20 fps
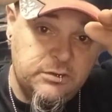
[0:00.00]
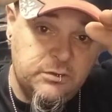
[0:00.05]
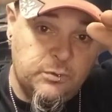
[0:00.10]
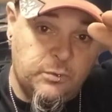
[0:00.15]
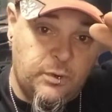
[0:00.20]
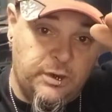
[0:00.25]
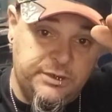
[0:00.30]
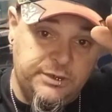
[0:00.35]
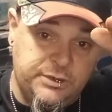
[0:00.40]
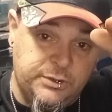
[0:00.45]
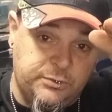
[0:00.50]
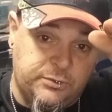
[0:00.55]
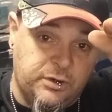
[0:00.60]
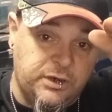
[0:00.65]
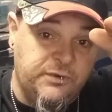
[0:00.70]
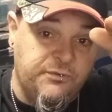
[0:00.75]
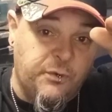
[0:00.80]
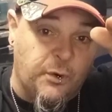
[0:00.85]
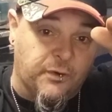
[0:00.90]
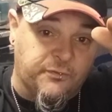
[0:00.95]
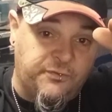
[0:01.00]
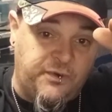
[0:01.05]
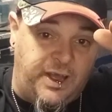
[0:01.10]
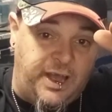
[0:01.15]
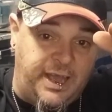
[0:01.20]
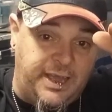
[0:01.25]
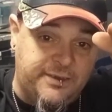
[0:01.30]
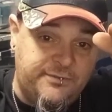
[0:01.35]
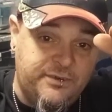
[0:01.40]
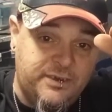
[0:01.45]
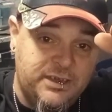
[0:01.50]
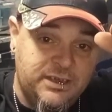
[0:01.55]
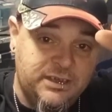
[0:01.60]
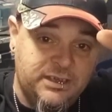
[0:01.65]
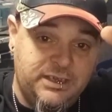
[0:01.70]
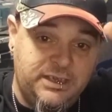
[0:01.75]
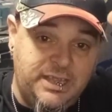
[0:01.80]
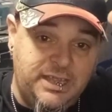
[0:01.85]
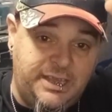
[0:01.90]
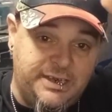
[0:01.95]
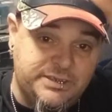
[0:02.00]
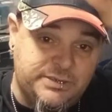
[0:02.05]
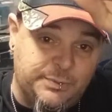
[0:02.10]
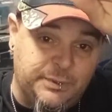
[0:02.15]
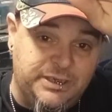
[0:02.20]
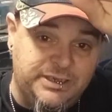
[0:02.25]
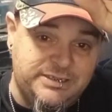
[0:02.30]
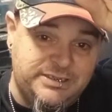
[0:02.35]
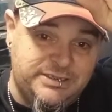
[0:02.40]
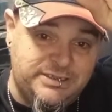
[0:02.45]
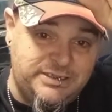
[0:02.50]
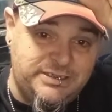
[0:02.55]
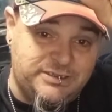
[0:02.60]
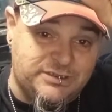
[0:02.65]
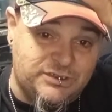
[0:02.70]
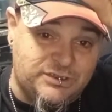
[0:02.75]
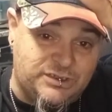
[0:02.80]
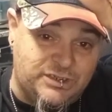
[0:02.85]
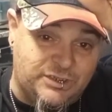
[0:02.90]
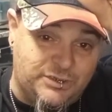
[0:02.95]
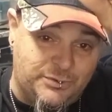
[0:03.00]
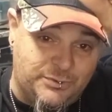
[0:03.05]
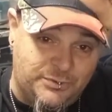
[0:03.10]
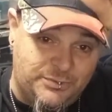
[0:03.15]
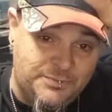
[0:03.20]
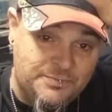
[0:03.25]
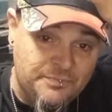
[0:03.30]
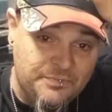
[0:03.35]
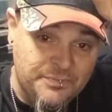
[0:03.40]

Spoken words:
1, 2, 3, 4, 5, get a species or 2,